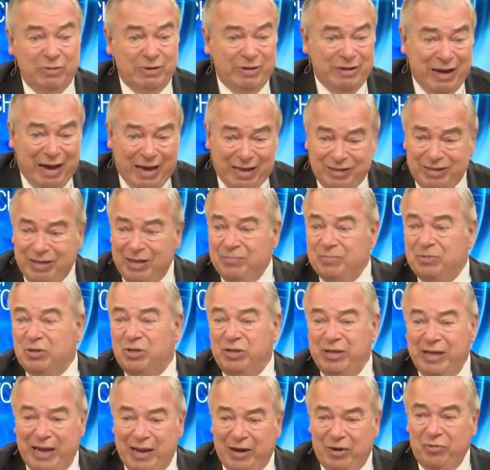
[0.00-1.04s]
got them to
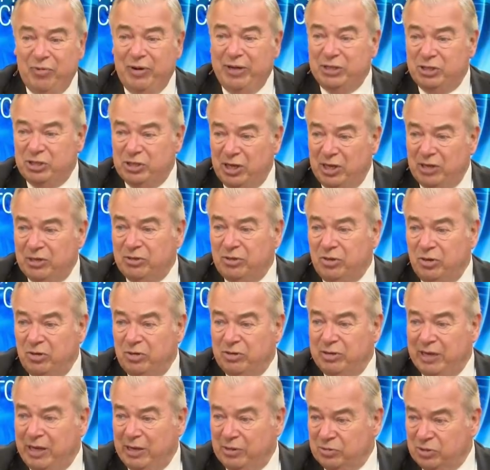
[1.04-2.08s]
the air raid shelter
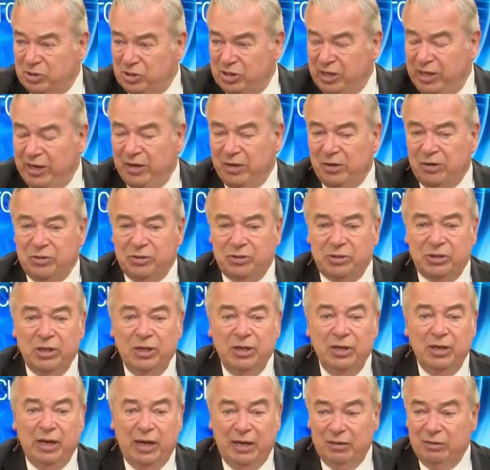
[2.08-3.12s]
downstairs
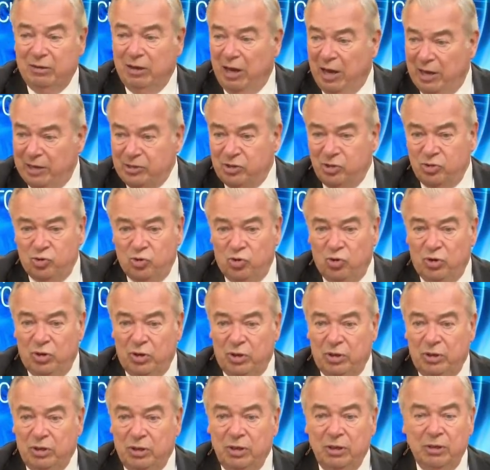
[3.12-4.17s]
and locked the
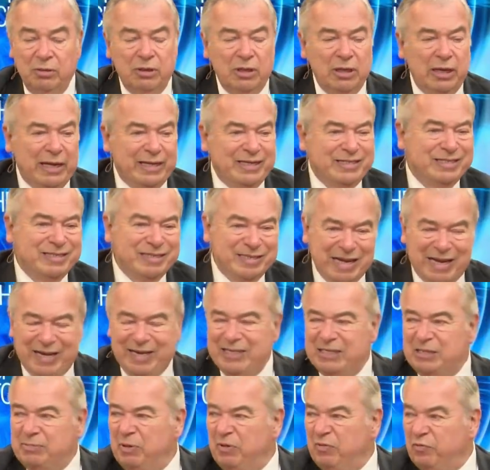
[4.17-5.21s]
door like
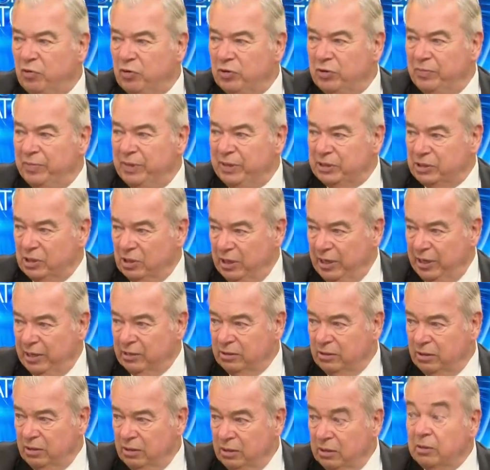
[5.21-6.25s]
seconds before the missile
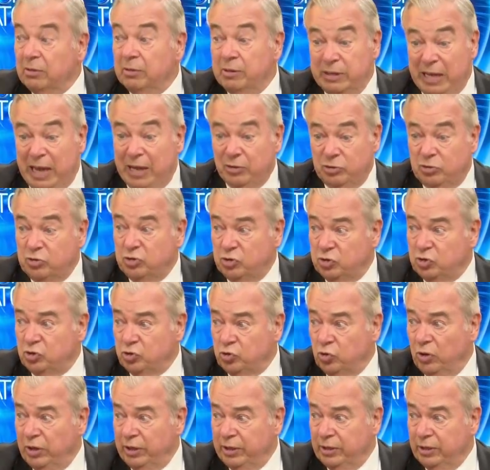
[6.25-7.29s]
hit. The, the, house was
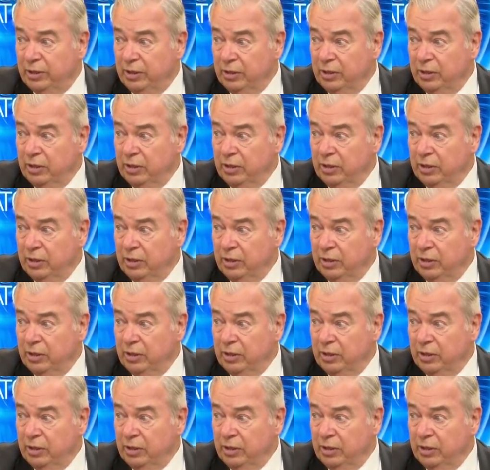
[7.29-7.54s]
destroyed.